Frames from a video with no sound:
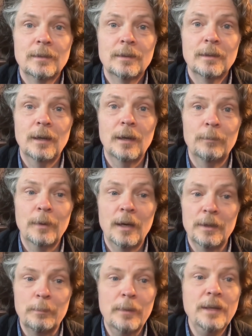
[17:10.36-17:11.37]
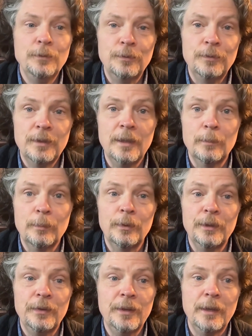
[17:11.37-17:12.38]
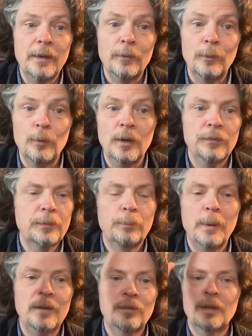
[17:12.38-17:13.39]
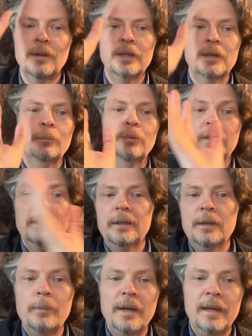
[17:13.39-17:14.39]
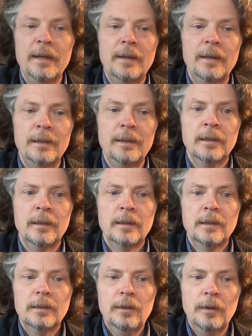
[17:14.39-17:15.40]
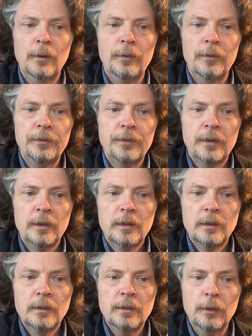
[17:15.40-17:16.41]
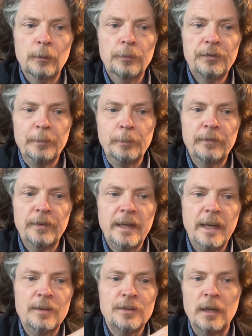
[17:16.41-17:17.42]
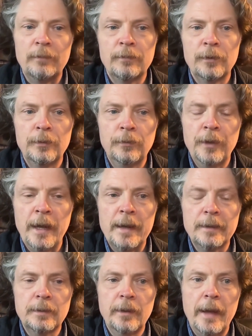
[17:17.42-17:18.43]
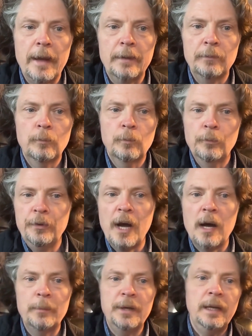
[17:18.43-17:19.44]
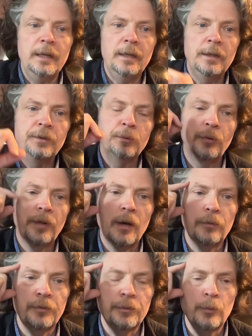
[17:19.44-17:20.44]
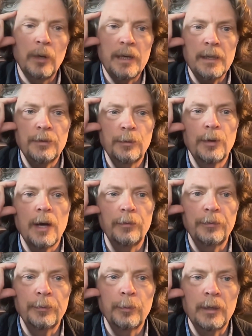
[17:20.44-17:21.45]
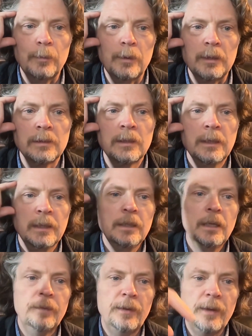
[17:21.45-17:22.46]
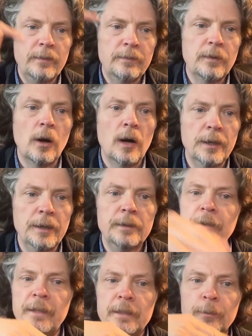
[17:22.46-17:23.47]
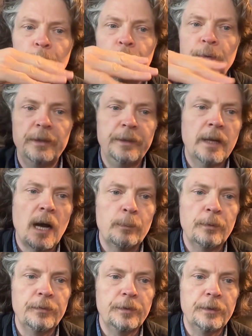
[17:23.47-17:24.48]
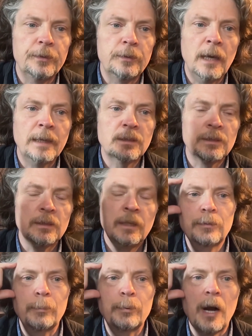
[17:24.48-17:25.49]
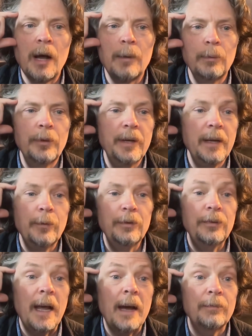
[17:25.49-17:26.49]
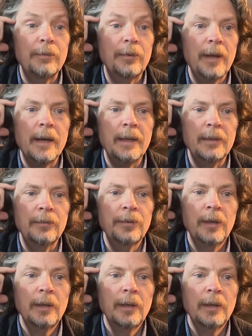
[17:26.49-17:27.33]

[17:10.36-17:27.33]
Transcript: on a menu standpoint than it ever was. Basically, completely abandoning, this, simplification effort that dominated 2020 and 2021. And then they've gone in the complete opposite direction. The problem that I always have with that is,